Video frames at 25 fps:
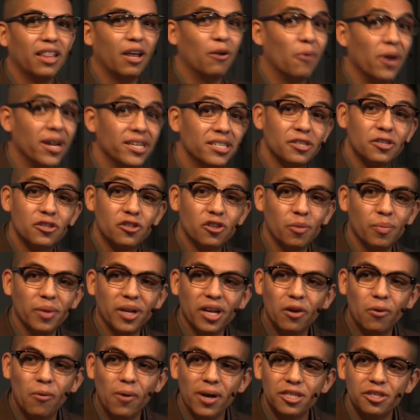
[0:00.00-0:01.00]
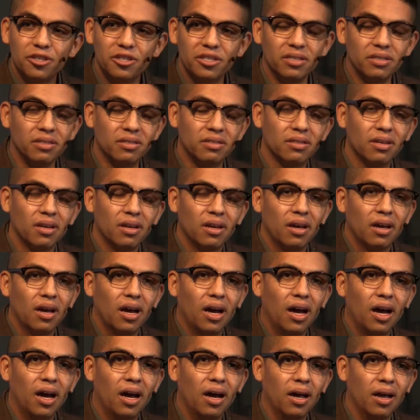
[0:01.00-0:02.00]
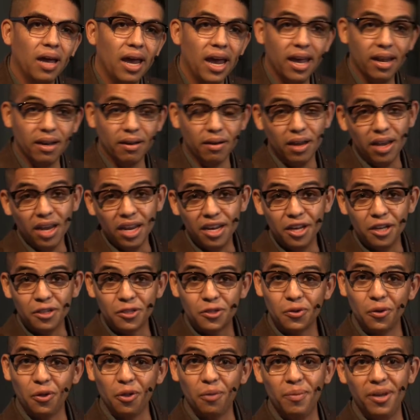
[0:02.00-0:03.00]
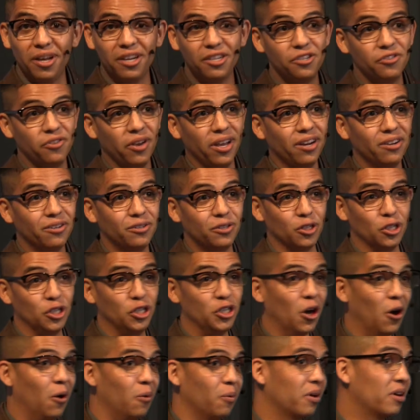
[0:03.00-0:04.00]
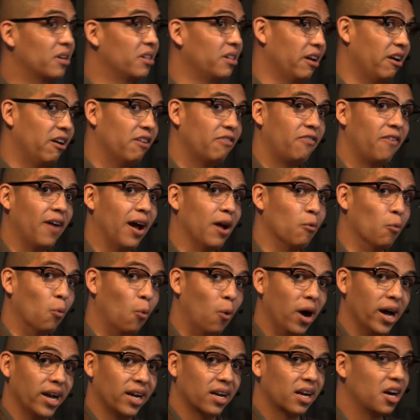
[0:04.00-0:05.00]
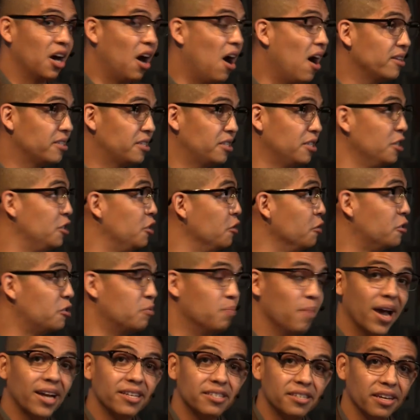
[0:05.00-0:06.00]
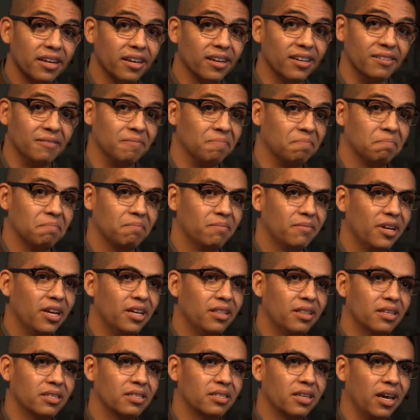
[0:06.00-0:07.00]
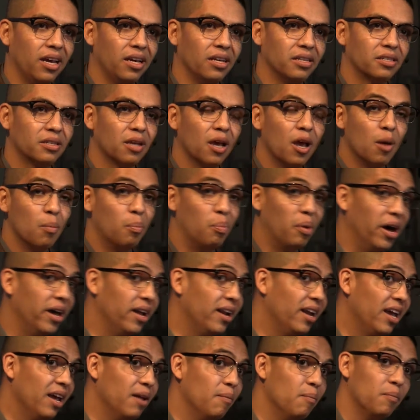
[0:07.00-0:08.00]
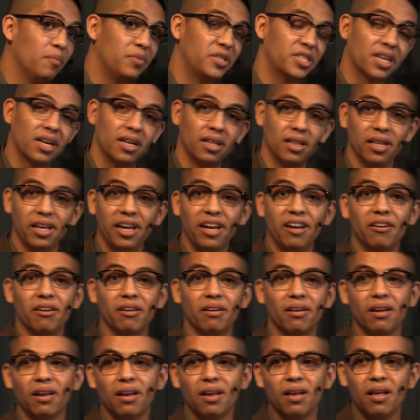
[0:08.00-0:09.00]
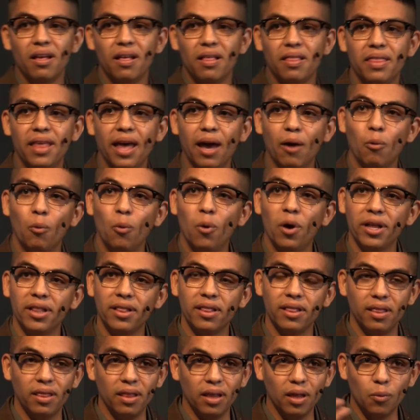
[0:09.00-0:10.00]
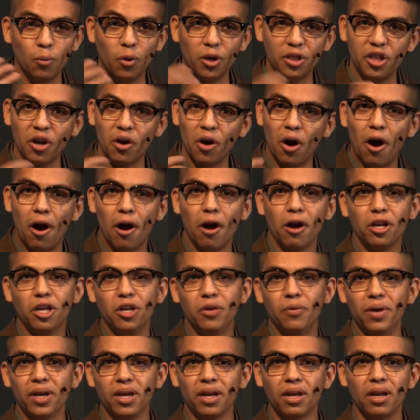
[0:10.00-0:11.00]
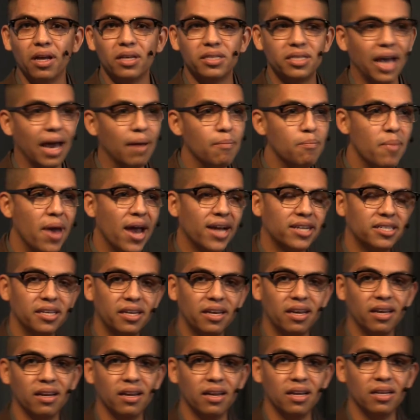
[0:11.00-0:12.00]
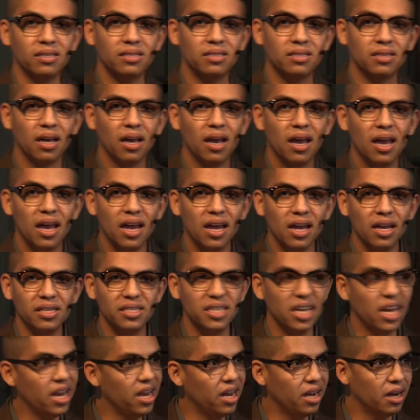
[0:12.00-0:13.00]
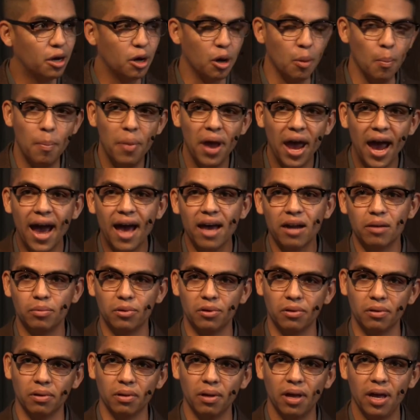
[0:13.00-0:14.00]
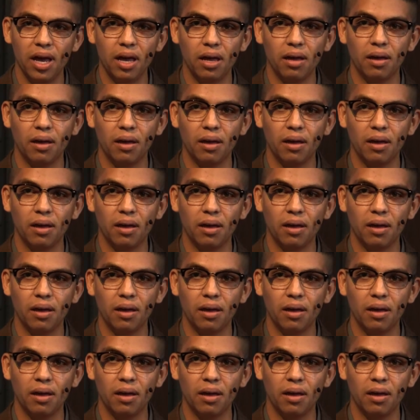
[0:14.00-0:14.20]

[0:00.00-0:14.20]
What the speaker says: raises so many questions. And Indian school administrators don't clarify what constitutes Mexican in this case. But it's clear that what what they're arguing is that Mexicanness is incompatible